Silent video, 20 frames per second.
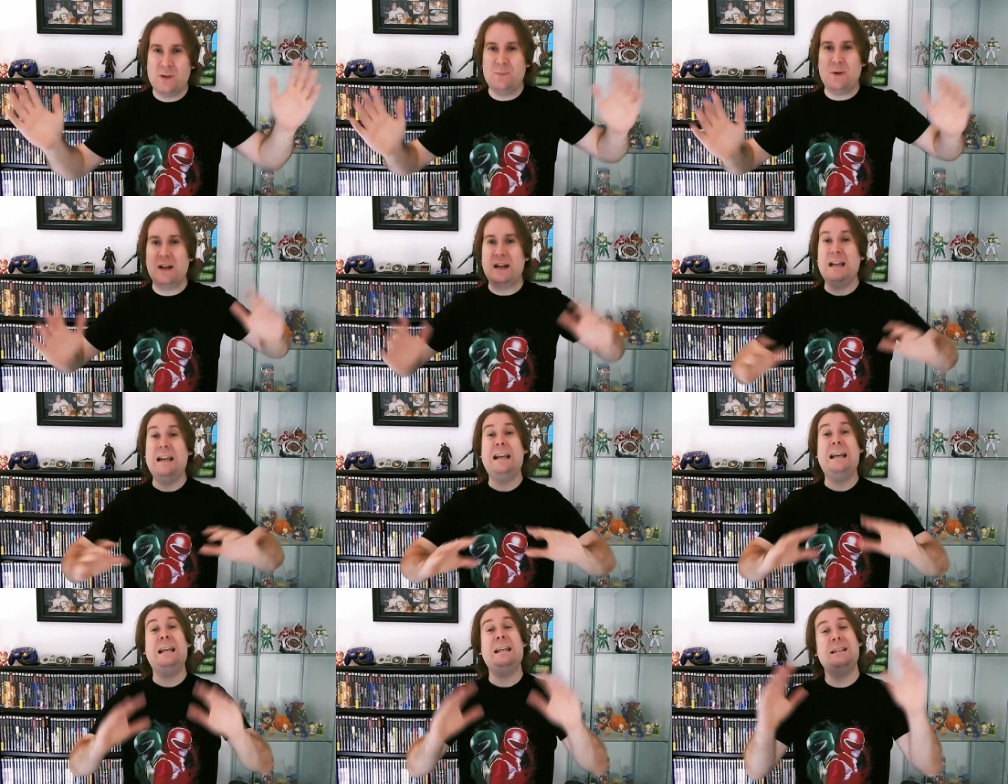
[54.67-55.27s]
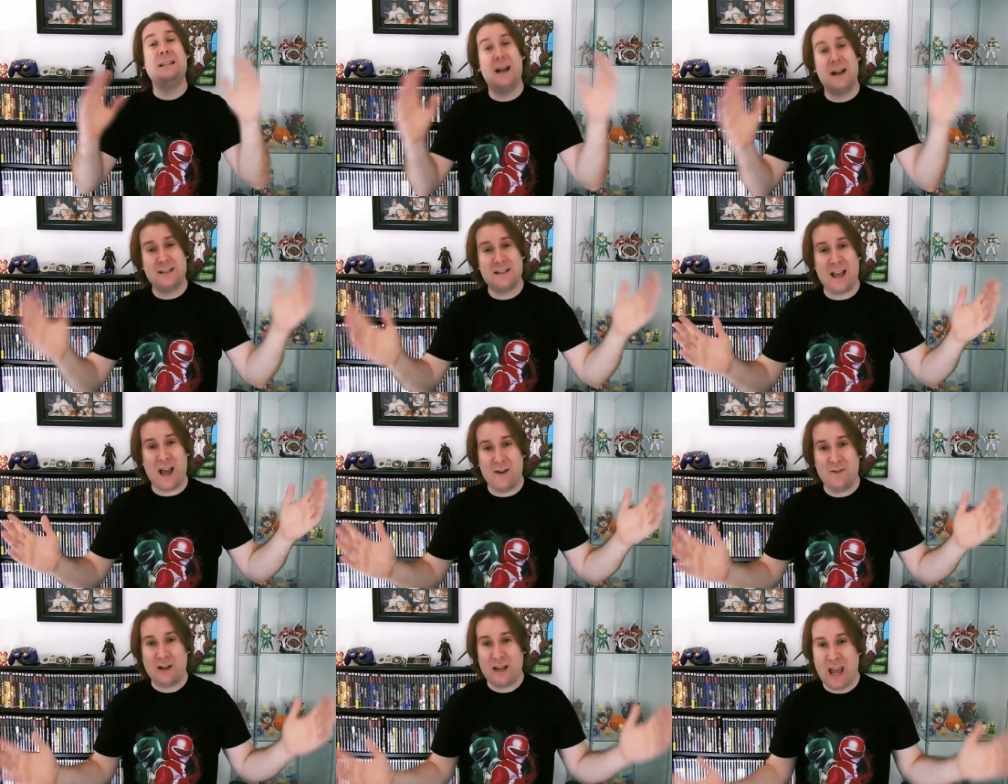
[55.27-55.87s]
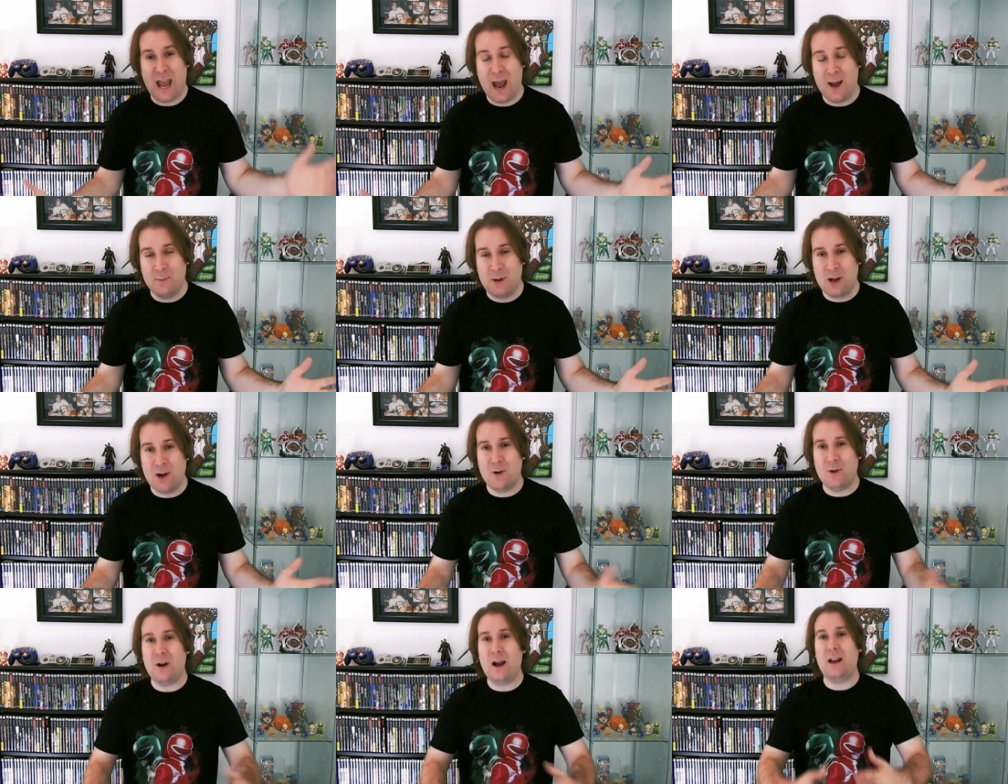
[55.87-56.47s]
but he does have a
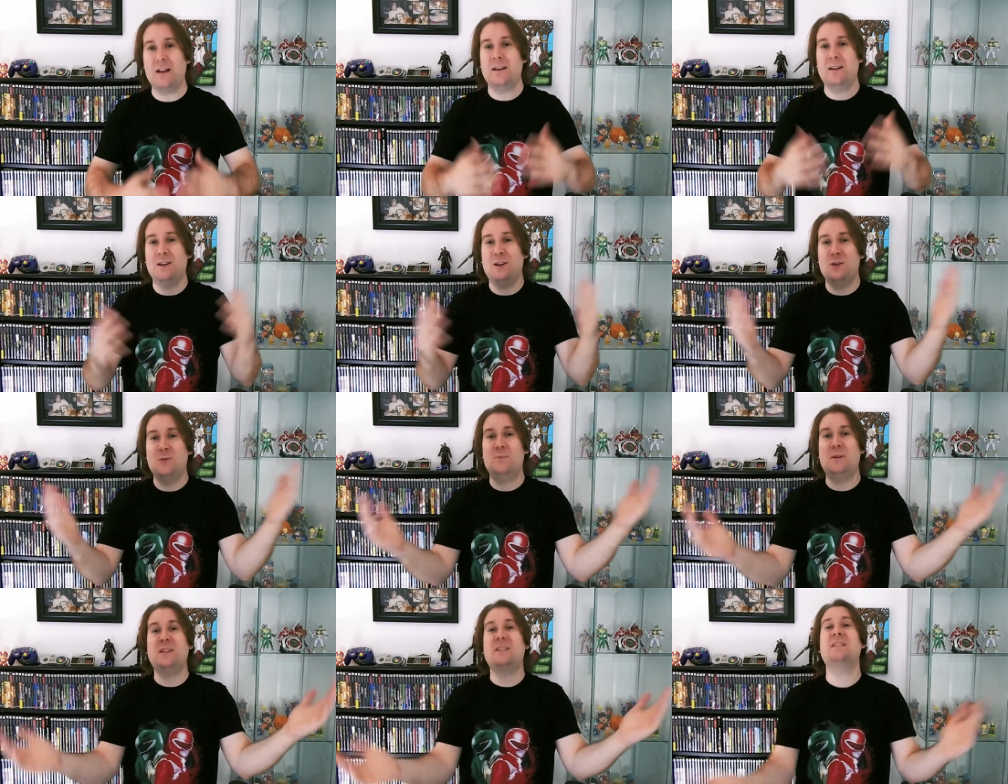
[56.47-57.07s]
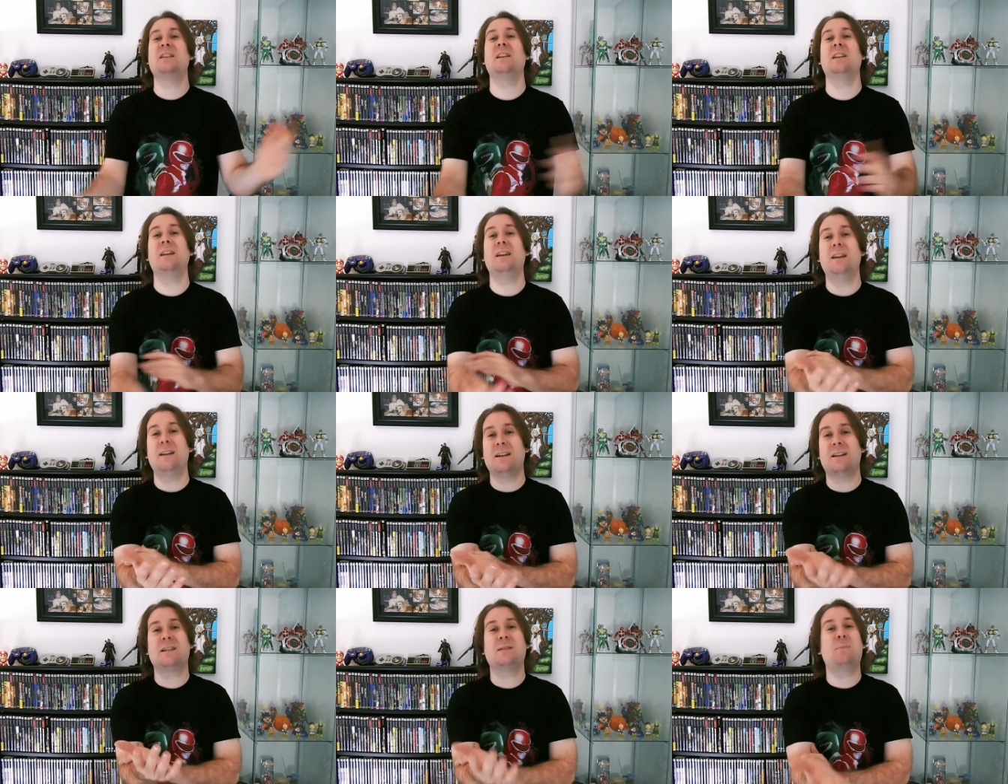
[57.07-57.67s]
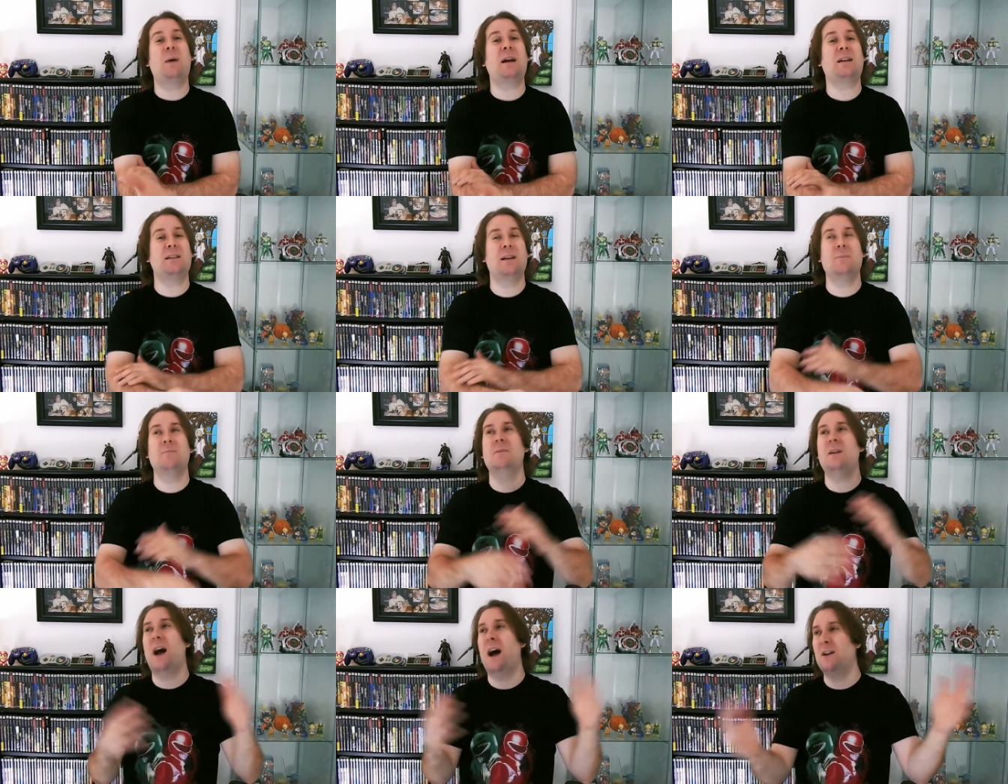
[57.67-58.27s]
cameo, and you'd be silly to expect
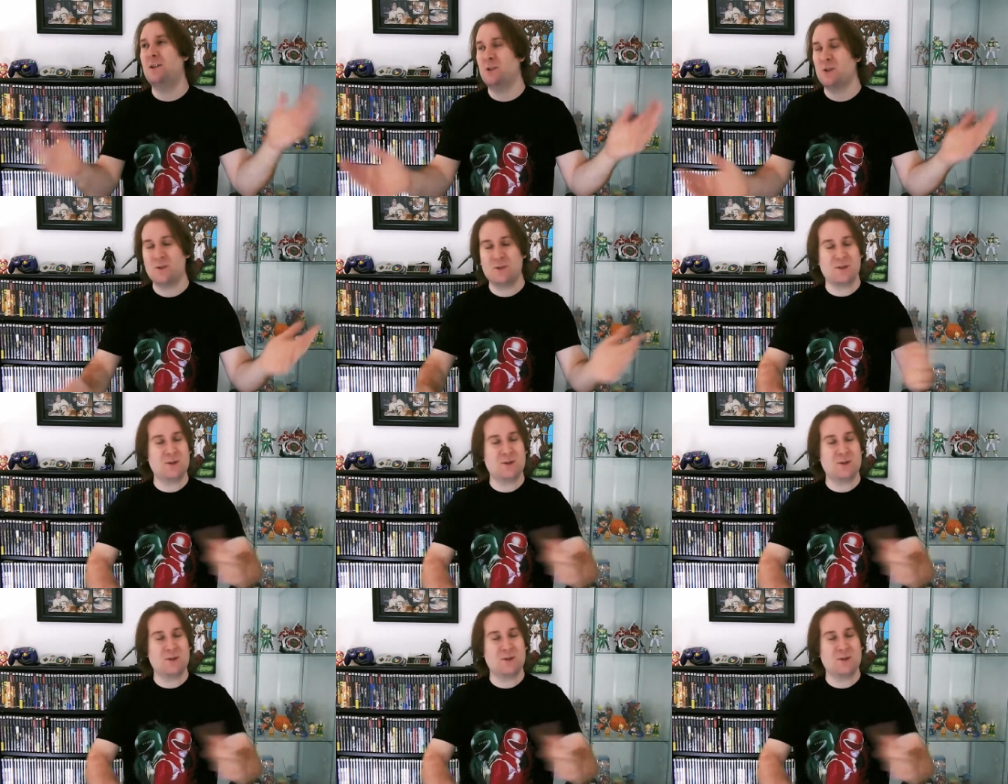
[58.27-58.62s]
him not to,